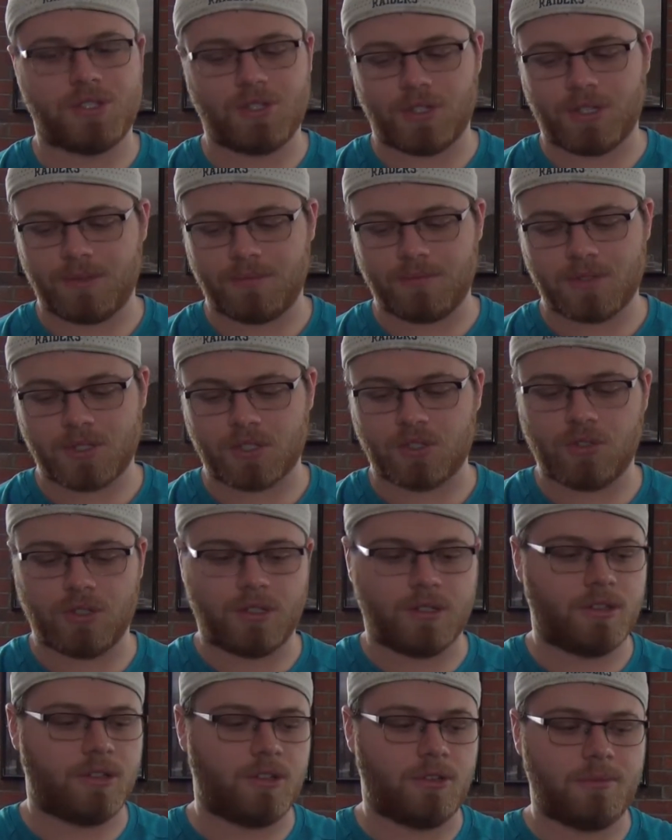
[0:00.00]
you can scoot it
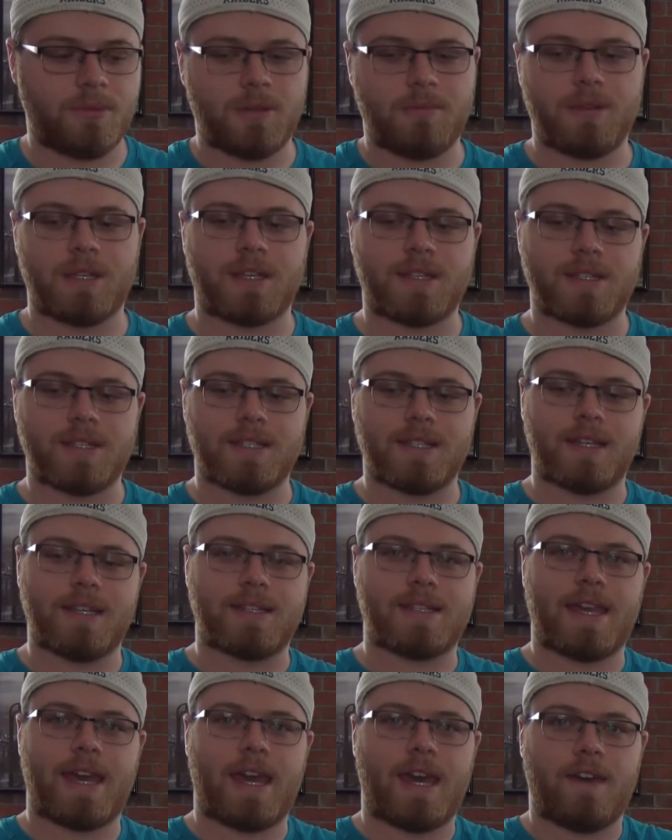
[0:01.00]
a little bit because it
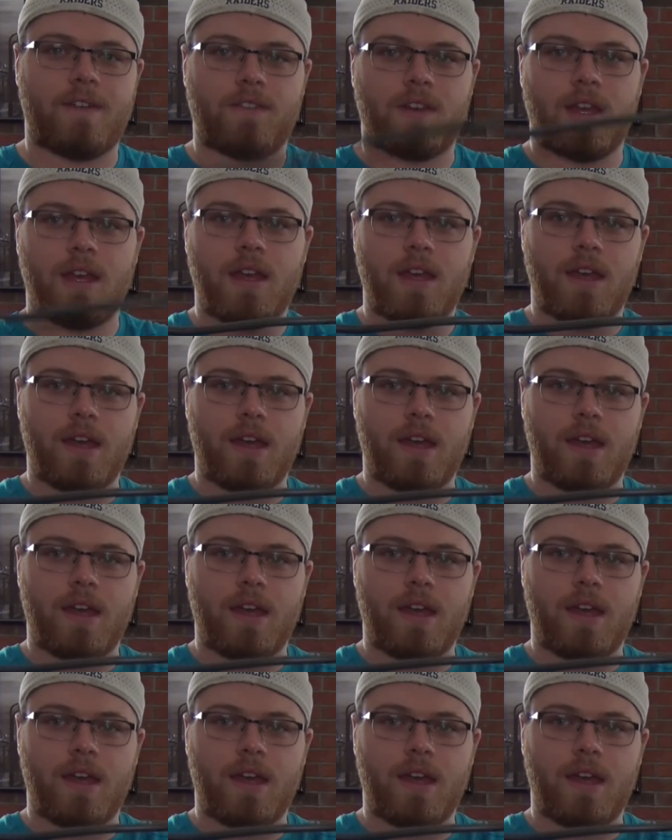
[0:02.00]
does have